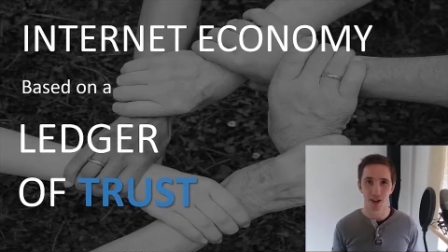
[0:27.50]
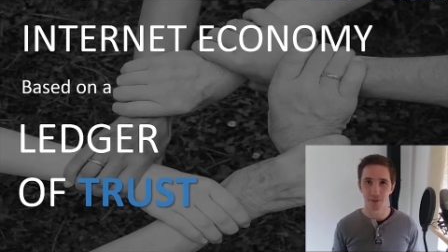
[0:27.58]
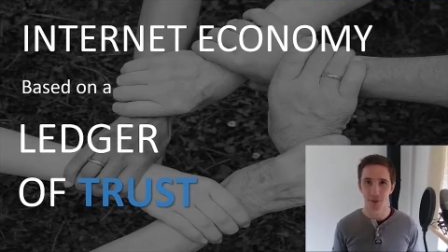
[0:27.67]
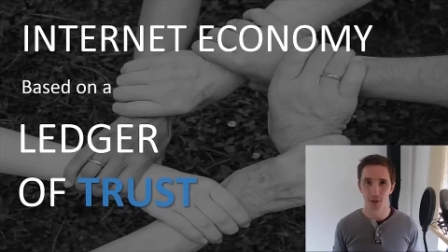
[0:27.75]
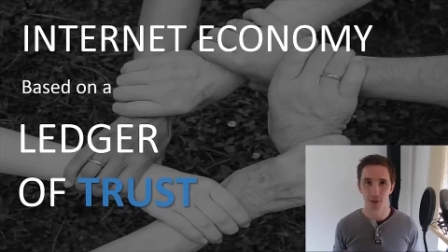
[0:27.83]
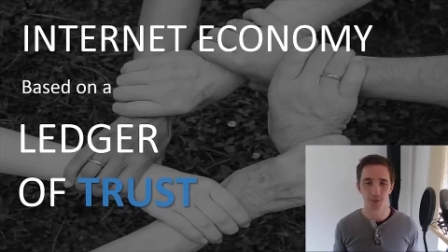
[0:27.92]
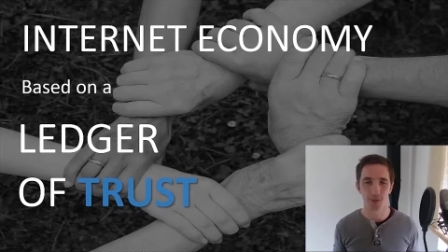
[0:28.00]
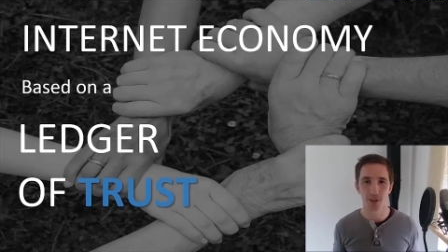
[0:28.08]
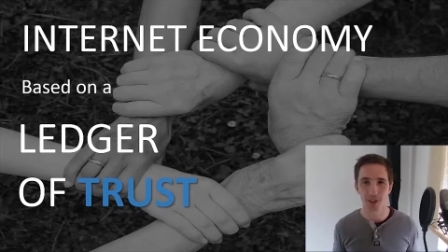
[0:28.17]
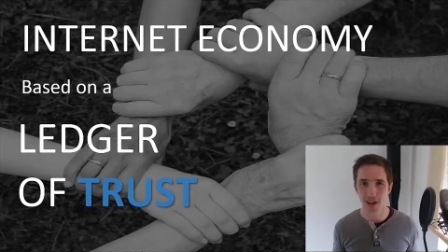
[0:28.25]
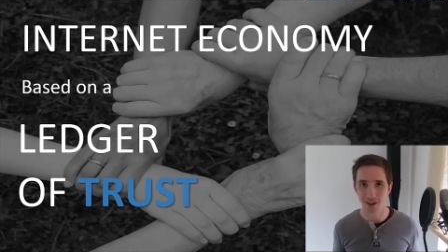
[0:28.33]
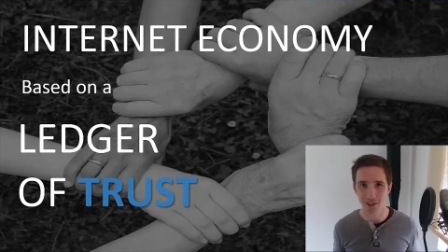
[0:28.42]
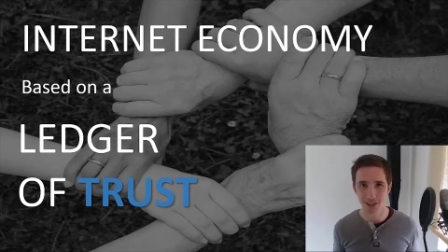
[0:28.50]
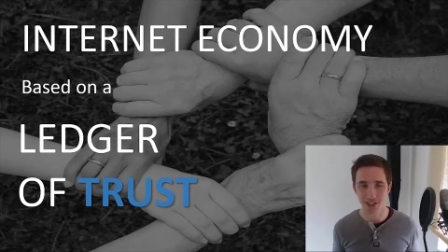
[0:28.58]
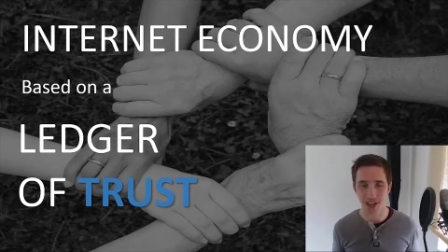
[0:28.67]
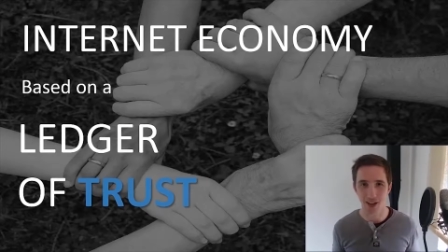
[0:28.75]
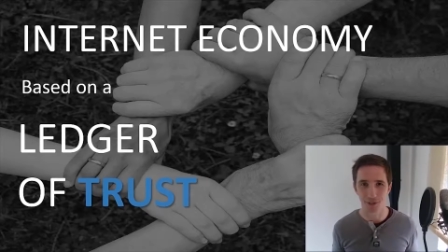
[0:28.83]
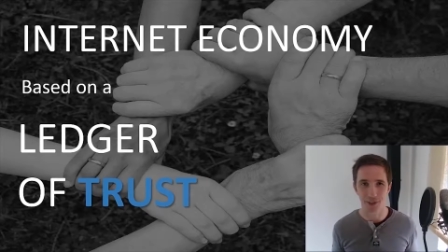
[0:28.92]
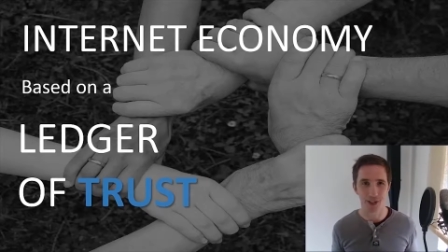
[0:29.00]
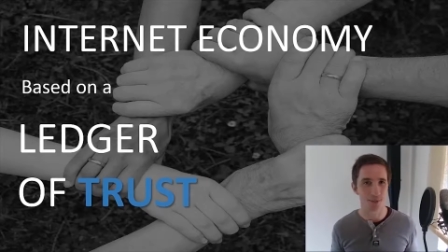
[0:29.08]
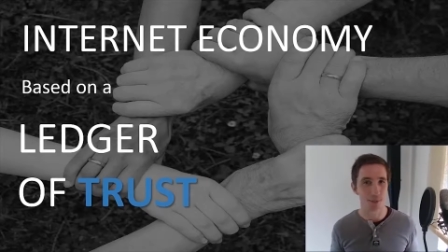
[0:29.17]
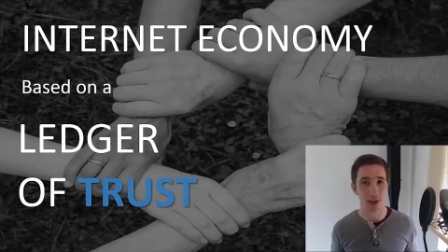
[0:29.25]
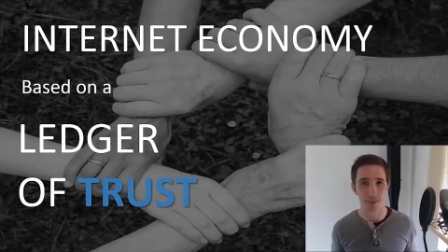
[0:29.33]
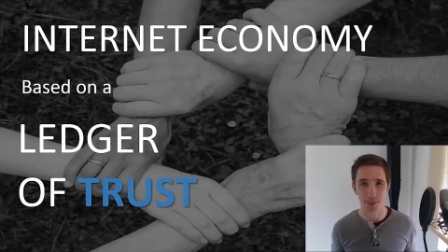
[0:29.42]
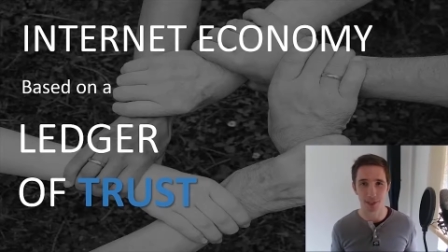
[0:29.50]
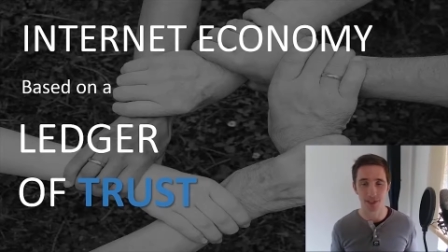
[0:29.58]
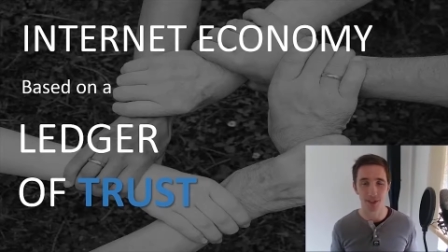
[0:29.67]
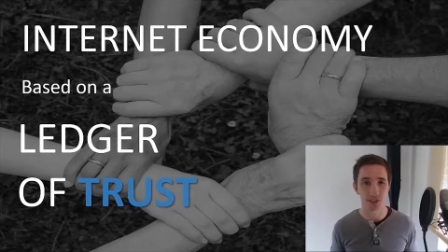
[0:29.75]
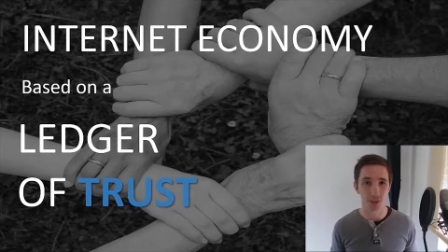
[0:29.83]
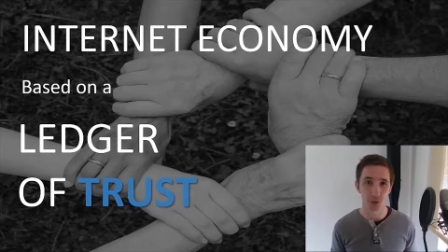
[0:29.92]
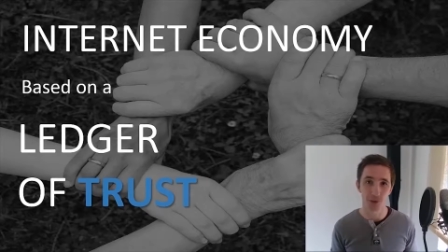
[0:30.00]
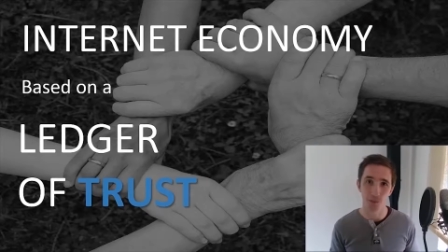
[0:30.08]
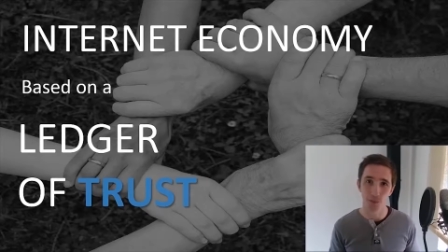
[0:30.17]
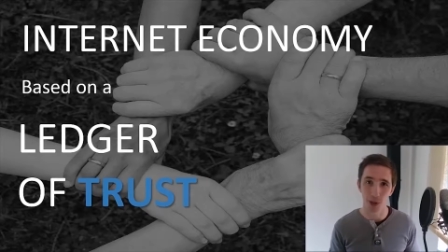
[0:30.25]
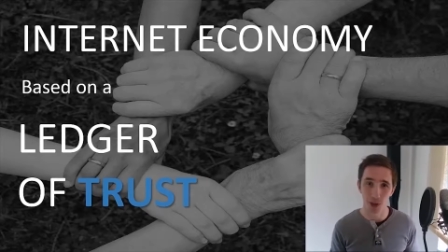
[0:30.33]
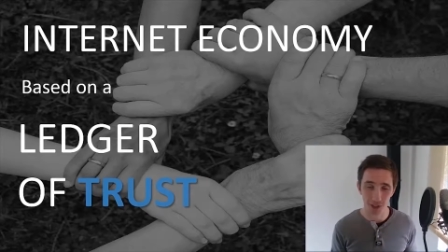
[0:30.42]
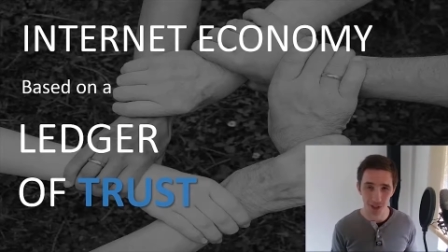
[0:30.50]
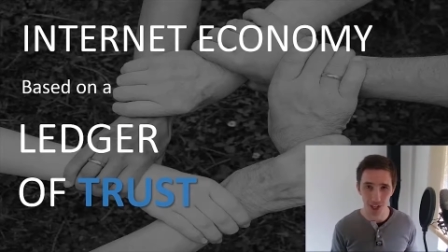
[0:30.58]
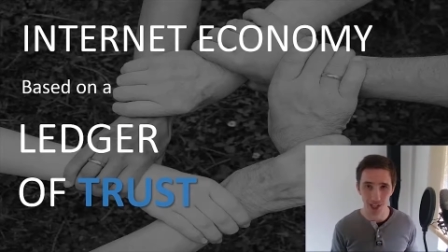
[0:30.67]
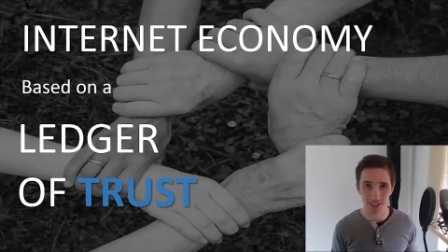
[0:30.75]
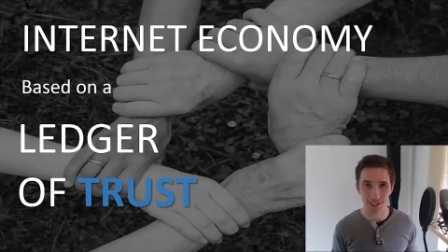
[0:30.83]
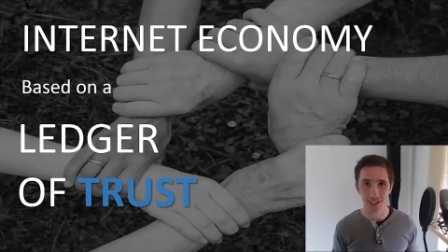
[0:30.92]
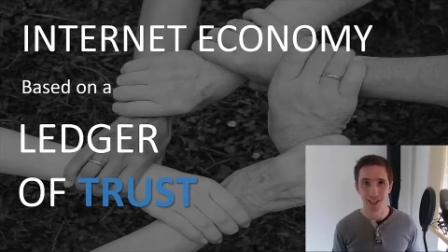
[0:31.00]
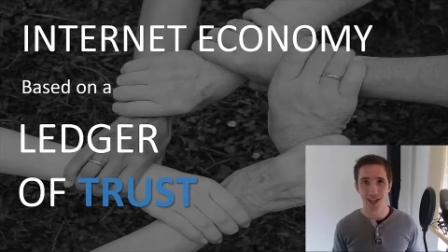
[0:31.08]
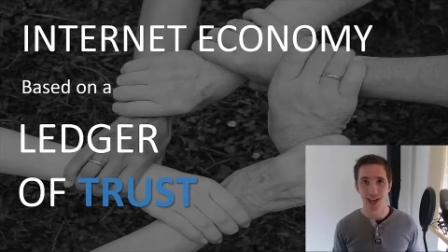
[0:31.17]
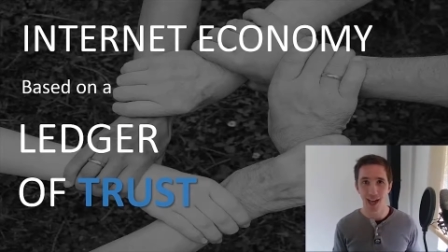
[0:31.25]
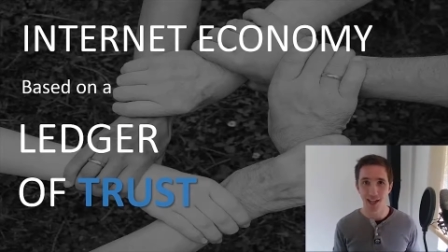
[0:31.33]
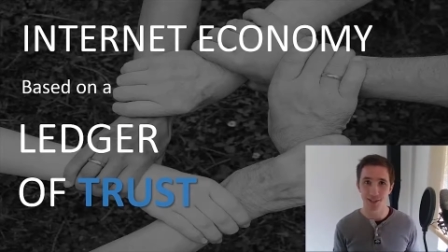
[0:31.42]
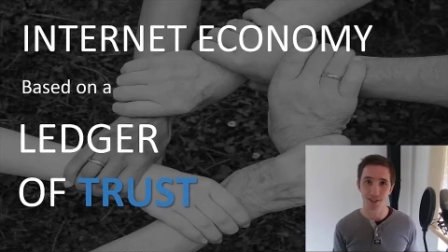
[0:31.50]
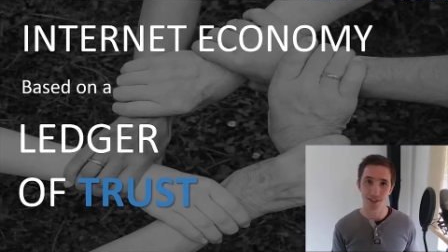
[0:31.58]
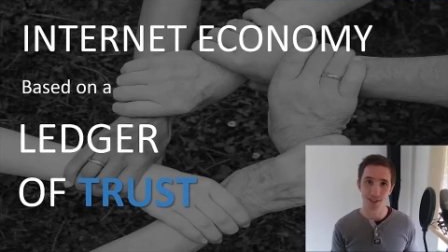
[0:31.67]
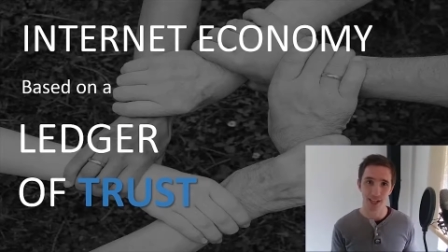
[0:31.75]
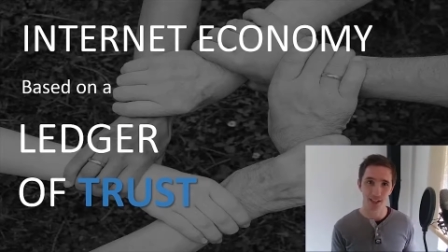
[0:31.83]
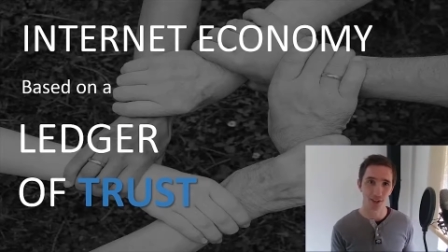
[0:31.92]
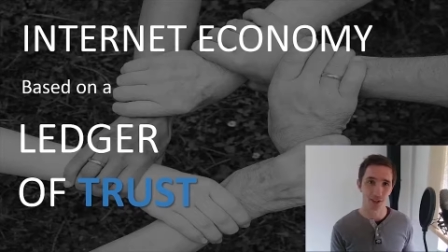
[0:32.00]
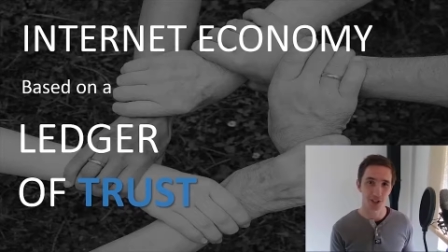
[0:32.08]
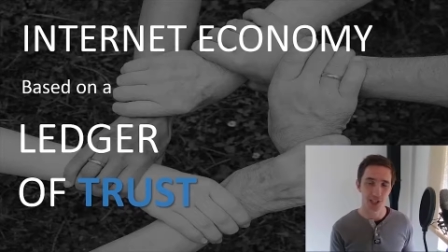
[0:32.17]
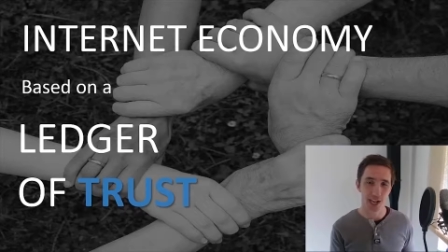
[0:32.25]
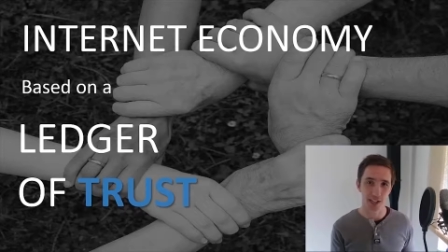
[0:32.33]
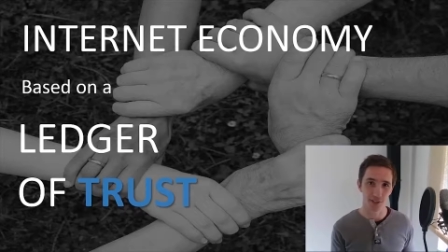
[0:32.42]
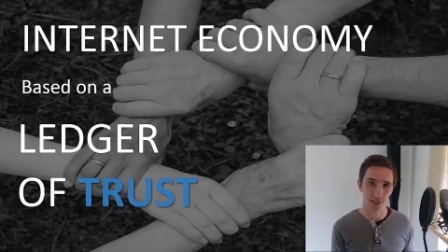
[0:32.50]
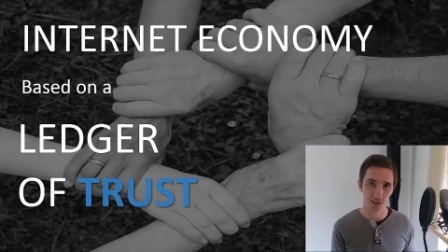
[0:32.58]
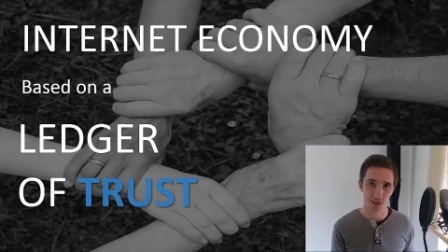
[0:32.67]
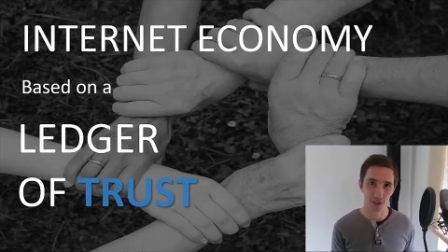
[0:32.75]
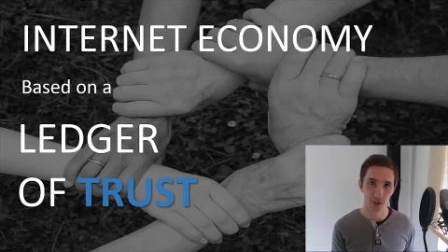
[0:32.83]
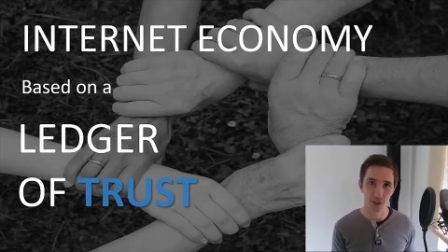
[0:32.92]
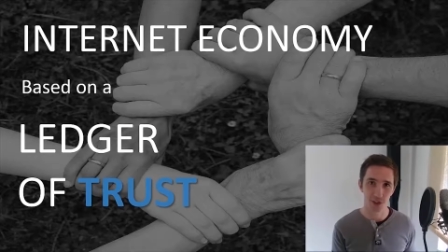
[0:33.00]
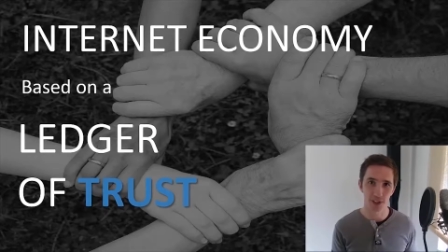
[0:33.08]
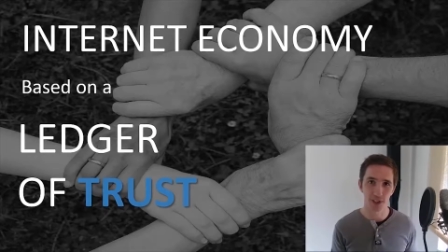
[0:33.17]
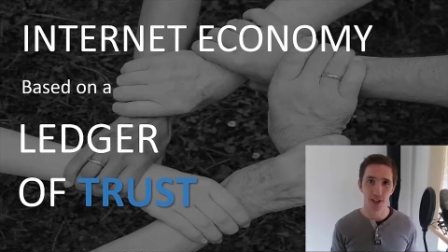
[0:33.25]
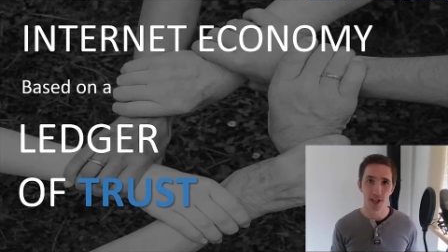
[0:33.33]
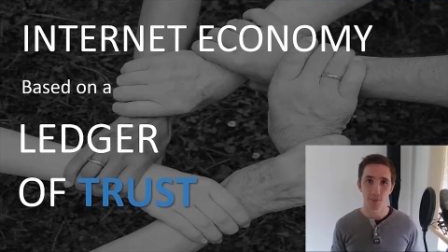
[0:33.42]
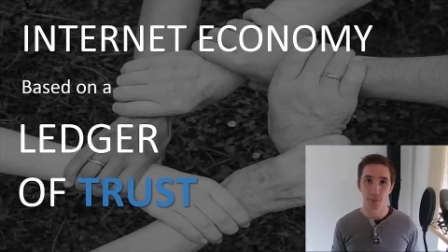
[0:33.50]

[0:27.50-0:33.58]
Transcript: of the cryptocurrencies out there, in my opinion, use blockchain as the technology, as the solution.